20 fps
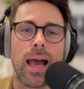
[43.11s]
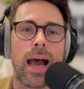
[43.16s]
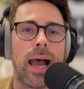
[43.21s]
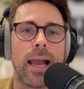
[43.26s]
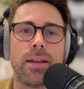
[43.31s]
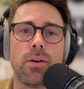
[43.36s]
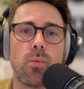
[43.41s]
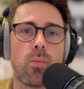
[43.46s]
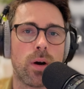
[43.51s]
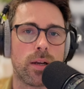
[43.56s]

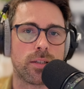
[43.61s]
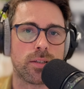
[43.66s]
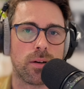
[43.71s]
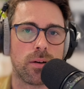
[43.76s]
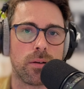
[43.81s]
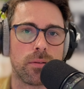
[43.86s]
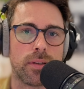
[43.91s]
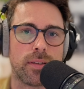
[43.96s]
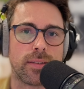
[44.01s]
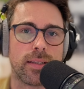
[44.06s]
I don't want
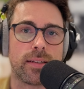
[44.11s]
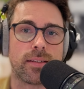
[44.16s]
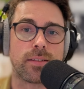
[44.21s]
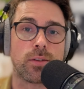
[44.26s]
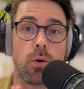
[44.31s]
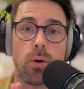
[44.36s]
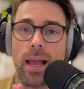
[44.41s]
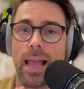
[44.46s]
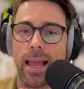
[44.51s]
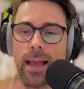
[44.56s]
all these things.
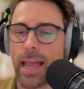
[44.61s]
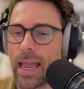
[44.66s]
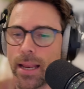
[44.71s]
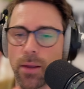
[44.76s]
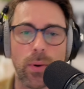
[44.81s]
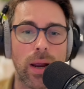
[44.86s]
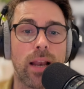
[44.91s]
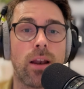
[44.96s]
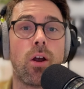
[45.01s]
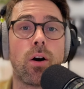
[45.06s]
So
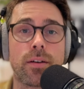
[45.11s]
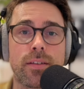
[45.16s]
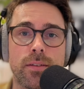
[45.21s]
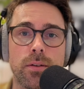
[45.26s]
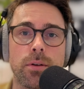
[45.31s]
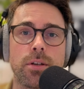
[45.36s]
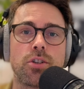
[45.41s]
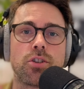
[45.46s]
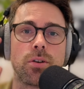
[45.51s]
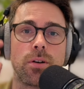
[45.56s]
anyway, long
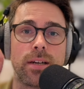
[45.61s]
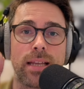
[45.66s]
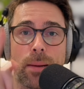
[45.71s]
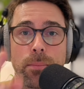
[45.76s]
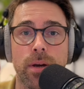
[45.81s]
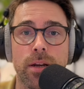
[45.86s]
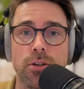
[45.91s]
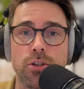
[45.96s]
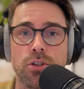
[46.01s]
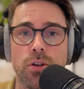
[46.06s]
story short,
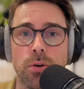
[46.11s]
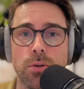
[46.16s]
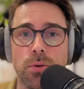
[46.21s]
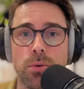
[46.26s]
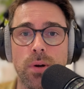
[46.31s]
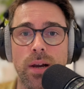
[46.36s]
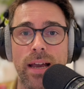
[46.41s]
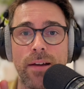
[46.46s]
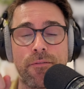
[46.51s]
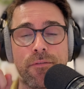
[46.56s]
I'm going to show
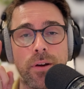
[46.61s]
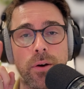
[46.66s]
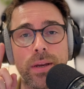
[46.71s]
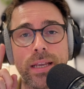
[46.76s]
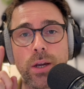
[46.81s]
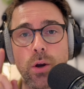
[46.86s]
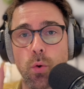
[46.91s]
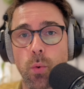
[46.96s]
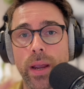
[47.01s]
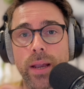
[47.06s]
you a very
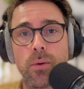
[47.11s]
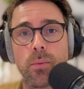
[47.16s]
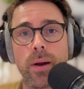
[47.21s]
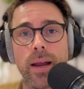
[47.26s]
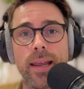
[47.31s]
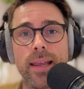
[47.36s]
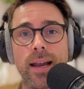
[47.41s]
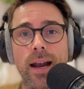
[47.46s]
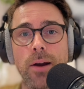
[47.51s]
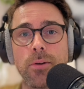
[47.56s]
quick
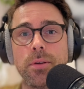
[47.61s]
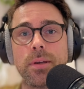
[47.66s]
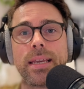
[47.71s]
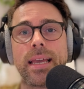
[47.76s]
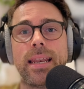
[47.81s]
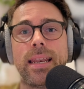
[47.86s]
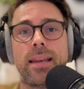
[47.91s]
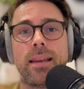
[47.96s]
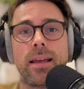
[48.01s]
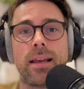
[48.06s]
way how you
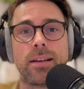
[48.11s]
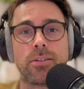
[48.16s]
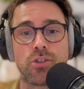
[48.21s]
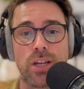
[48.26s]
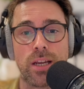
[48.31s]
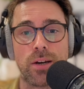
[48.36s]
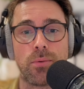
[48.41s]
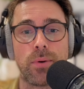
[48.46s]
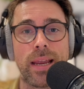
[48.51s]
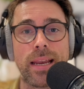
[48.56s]
can
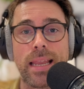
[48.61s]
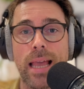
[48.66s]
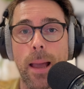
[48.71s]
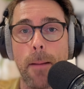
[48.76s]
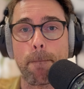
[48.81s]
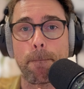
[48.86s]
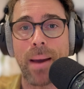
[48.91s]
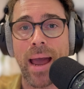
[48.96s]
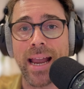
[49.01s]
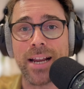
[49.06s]
generate
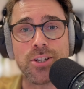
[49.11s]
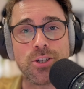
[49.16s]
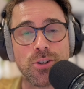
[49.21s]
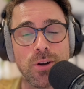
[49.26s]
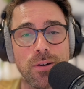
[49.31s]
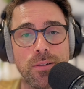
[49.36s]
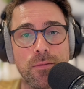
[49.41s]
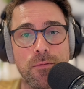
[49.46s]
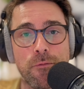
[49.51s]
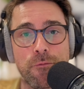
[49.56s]

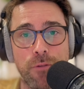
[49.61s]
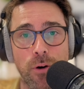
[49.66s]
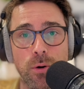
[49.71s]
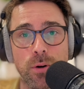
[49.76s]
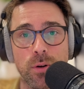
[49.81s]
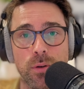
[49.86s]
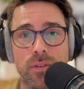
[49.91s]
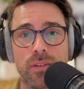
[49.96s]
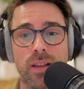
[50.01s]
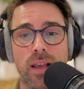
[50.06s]
Packshot
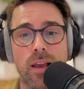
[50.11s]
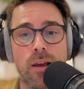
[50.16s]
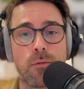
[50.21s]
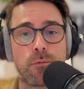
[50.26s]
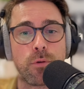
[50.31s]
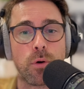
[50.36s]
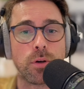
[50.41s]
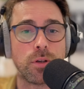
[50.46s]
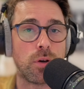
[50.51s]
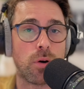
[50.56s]
photos
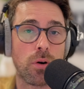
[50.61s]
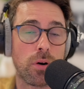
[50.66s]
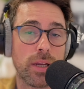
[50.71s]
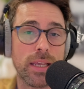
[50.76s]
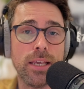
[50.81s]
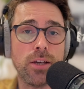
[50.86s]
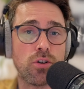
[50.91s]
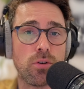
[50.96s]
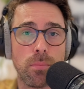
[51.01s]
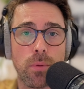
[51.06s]
for your
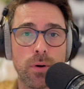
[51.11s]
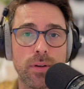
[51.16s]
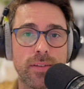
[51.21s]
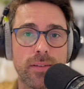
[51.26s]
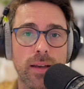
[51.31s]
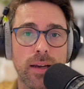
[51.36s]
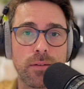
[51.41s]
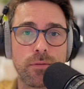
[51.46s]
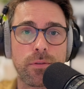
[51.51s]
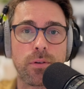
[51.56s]
e-commerce
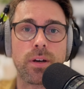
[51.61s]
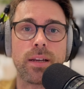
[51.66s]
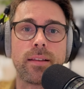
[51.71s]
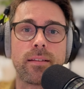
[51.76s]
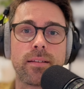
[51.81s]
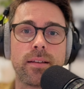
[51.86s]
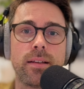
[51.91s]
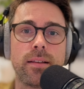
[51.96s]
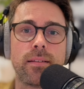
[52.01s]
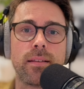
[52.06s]
site, for
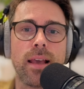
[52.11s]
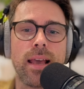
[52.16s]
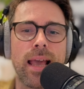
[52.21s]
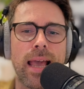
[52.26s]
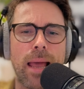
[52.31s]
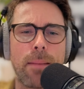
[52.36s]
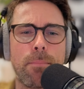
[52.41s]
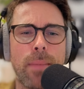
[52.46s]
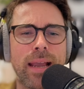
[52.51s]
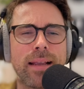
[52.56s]
instance,
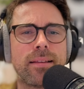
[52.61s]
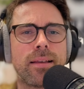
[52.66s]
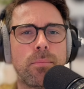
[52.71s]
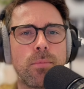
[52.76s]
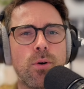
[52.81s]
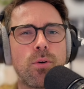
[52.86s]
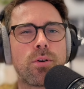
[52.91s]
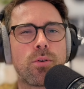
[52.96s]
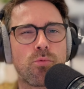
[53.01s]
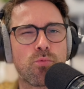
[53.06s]
and make
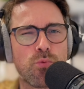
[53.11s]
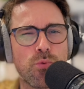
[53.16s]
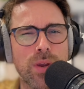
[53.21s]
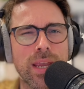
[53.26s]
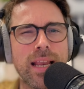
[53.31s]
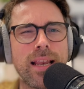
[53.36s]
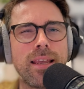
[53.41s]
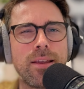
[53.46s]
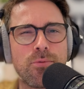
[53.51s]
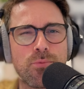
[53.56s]
them look
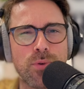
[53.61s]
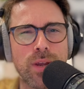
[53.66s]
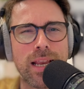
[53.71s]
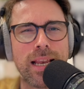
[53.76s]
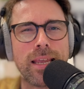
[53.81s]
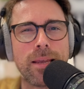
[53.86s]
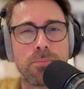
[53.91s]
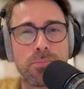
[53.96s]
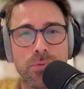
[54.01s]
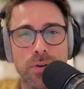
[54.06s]
really,
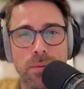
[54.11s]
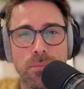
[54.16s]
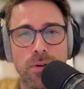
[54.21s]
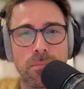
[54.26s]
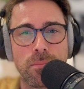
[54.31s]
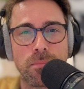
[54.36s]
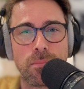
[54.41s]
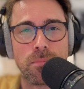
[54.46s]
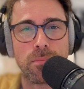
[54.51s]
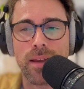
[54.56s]
really
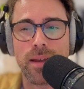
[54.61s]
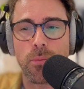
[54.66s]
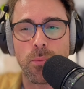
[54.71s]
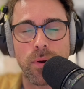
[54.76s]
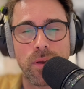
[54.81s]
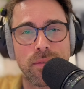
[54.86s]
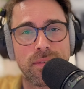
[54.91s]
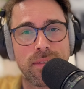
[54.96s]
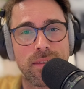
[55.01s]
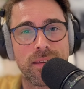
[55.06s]
premium
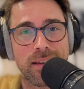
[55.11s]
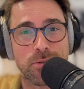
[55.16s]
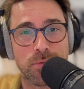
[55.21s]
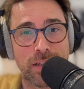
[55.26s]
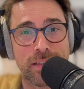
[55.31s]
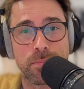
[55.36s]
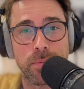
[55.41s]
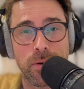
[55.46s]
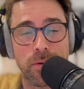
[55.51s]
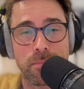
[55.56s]
with a
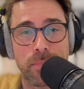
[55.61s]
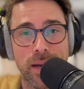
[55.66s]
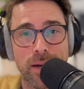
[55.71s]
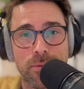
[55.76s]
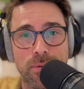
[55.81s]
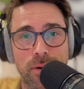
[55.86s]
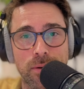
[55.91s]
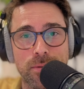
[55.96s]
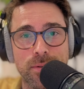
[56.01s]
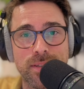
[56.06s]
transparent
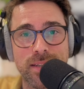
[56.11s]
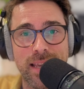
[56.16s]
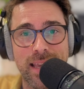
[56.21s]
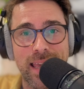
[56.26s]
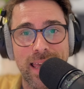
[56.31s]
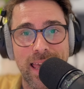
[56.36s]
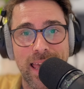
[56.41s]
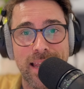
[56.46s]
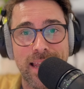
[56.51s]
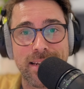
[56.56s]
background
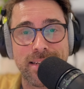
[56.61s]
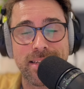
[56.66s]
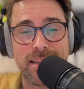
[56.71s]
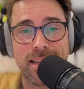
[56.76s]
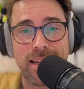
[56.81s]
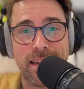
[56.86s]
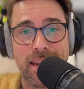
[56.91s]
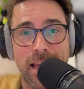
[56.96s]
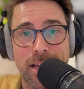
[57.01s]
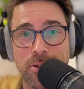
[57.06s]
and
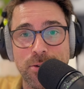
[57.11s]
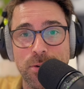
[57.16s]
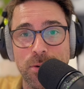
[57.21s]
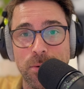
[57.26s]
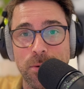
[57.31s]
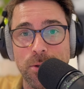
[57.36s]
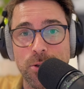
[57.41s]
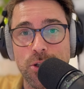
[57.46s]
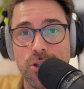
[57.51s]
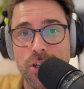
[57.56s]

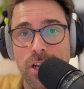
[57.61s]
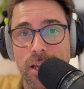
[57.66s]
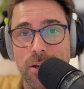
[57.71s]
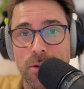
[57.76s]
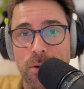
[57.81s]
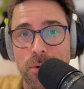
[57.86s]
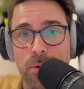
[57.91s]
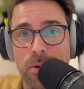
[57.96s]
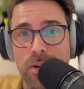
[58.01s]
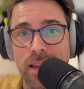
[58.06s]
natural
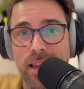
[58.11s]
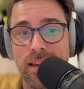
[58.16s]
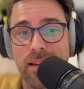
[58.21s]
shadow